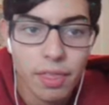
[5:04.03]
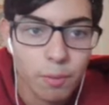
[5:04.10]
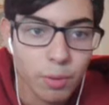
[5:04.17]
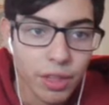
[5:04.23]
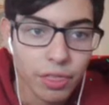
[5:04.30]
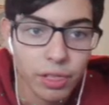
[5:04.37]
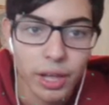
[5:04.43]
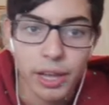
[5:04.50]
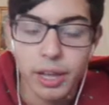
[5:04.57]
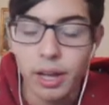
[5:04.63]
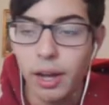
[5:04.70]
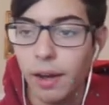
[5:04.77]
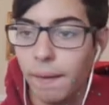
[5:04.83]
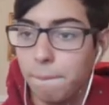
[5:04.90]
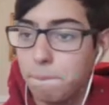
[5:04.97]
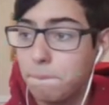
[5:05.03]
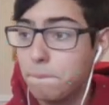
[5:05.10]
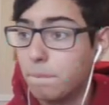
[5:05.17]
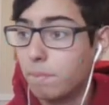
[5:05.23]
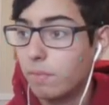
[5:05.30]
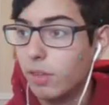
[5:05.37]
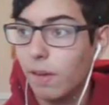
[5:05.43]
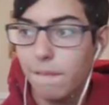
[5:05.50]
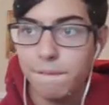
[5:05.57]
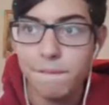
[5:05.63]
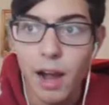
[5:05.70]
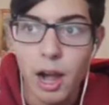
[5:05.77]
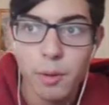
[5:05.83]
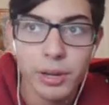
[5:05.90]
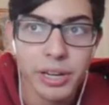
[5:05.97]
with like a
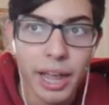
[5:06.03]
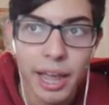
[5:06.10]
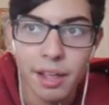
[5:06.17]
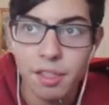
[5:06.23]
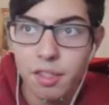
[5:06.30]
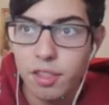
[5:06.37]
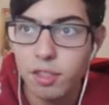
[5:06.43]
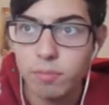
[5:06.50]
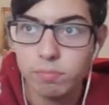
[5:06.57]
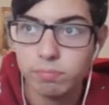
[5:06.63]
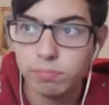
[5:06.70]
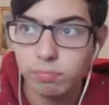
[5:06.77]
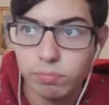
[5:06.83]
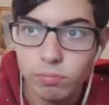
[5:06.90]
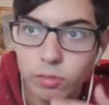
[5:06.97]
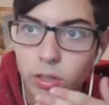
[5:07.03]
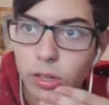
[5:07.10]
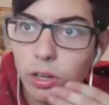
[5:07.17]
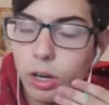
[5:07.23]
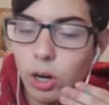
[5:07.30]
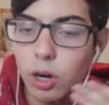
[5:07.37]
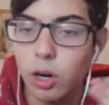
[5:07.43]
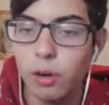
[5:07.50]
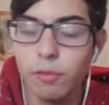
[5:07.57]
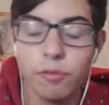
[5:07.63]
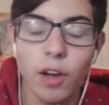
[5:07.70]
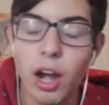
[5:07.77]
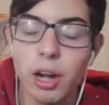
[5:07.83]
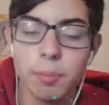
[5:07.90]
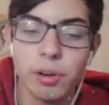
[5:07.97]
Fiery Dance or
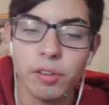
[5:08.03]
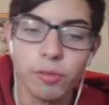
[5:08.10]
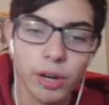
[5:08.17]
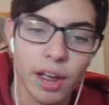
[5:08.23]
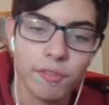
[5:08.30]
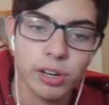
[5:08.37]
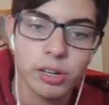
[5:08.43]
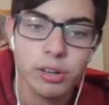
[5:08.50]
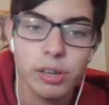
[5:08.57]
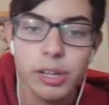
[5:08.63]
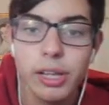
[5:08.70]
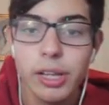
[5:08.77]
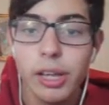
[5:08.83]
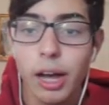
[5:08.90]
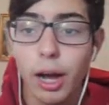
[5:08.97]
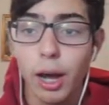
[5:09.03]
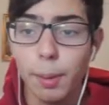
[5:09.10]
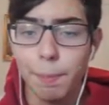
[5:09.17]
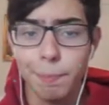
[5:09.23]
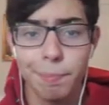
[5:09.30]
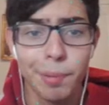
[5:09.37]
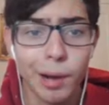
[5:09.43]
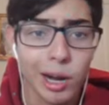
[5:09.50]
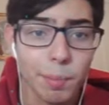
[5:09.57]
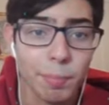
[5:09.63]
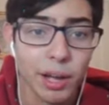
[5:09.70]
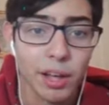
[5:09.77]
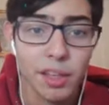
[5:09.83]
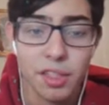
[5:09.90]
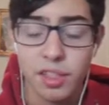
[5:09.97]
Fire Move, whatever. Bug
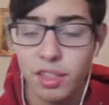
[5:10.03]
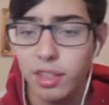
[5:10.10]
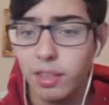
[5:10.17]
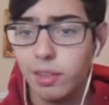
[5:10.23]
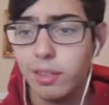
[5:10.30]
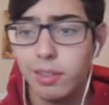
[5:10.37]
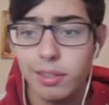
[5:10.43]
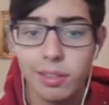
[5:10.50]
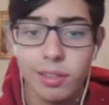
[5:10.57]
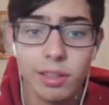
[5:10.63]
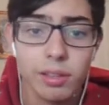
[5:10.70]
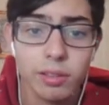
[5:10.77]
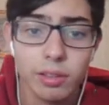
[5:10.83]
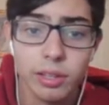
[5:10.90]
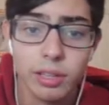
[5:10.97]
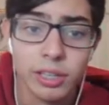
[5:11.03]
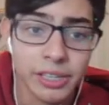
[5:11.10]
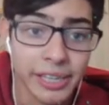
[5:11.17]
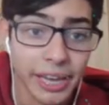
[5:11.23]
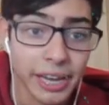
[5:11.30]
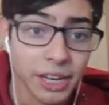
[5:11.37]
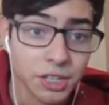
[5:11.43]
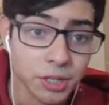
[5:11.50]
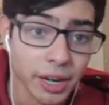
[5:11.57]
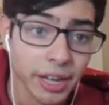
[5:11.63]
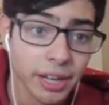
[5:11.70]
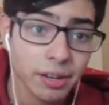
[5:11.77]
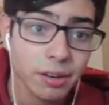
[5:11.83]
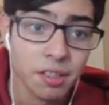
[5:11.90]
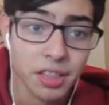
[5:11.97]
Buzz, Giga
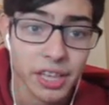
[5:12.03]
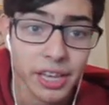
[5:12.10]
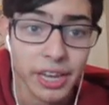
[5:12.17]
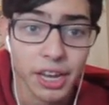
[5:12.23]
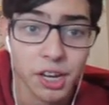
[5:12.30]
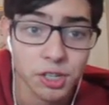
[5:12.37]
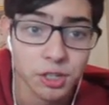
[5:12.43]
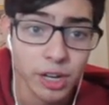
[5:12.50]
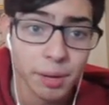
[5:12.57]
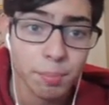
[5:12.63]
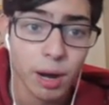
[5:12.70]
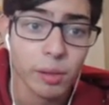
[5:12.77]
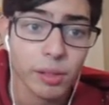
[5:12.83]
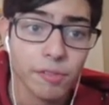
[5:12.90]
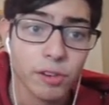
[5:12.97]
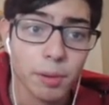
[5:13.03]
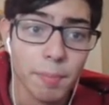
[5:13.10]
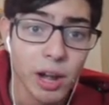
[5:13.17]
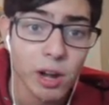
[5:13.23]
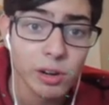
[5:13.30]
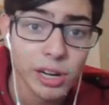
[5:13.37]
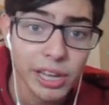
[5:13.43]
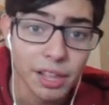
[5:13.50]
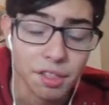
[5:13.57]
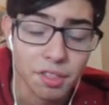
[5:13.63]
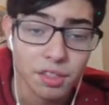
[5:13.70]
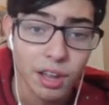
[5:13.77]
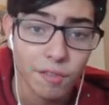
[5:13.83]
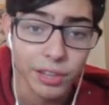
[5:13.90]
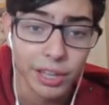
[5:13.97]
Drain, Z Giga Drain probably for Merity and
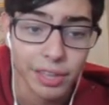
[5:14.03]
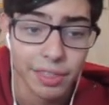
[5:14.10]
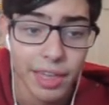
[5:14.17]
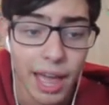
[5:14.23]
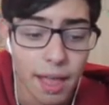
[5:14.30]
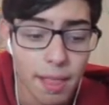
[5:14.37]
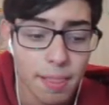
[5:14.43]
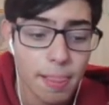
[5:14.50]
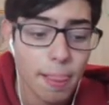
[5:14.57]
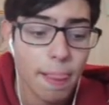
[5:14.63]
stuff like that.